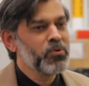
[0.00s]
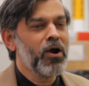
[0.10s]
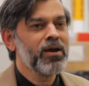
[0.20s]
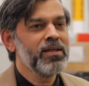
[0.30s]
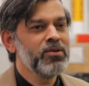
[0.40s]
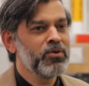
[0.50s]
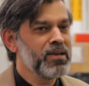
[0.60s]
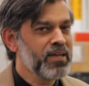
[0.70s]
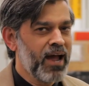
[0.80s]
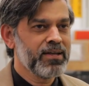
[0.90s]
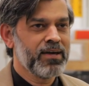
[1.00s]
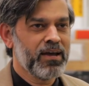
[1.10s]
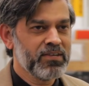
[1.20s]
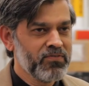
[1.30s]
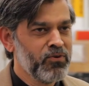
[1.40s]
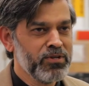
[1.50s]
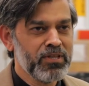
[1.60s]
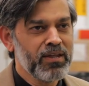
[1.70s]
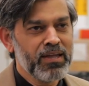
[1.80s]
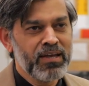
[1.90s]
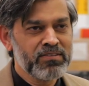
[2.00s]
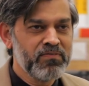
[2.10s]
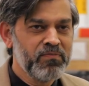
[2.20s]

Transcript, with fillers: broadly you can categorize food engineering as